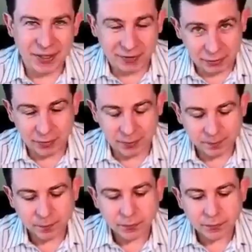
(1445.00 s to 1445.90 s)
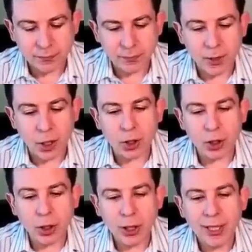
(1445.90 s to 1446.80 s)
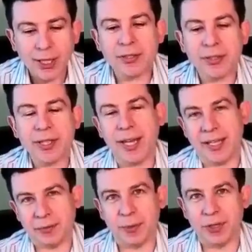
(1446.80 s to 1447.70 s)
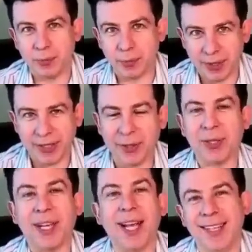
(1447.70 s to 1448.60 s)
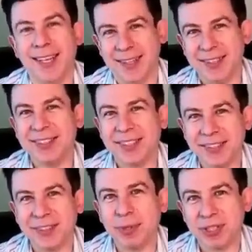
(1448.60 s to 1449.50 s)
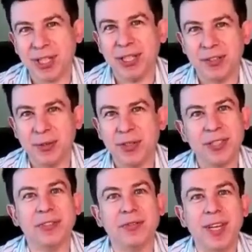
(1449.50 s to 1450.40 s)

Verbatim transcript: have to. These are the cats where you really your cat handling skills will shine through because if mm.